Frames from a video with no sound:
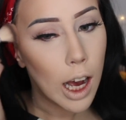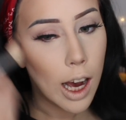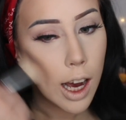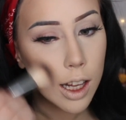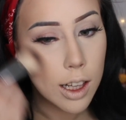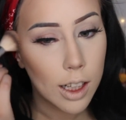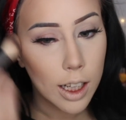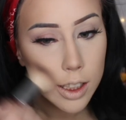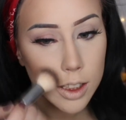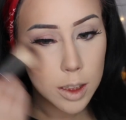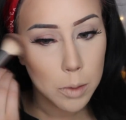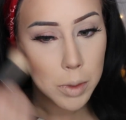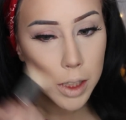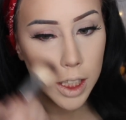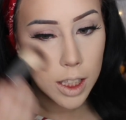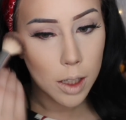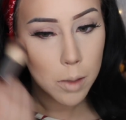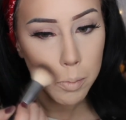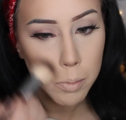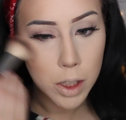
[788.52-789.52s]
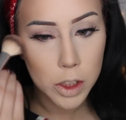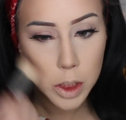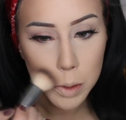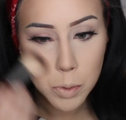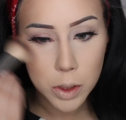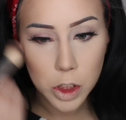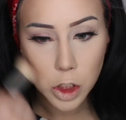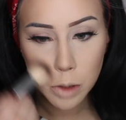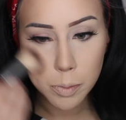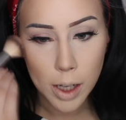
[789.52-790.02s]
I like to be much
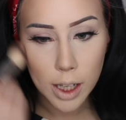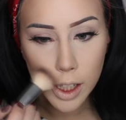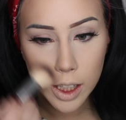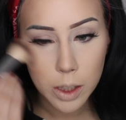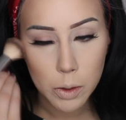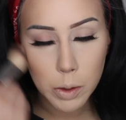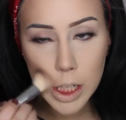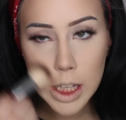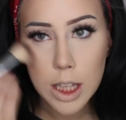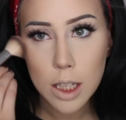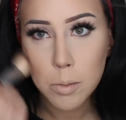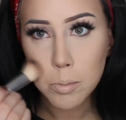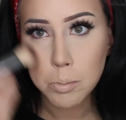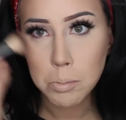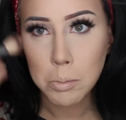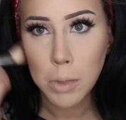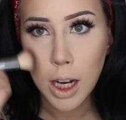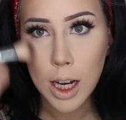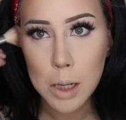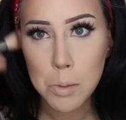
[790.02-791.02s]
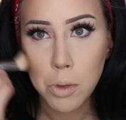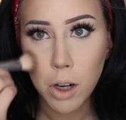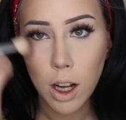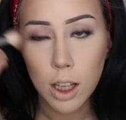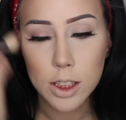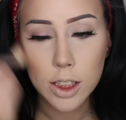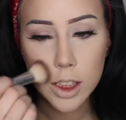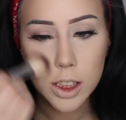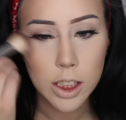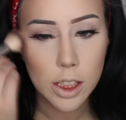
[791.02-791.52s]
more dramatic with my
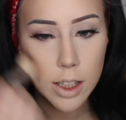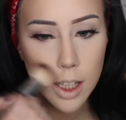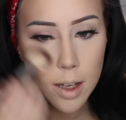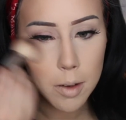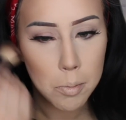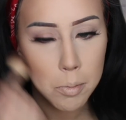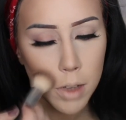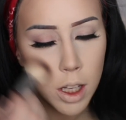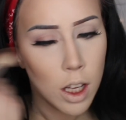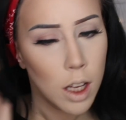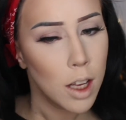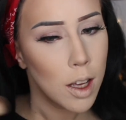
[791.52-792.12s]
bronzer than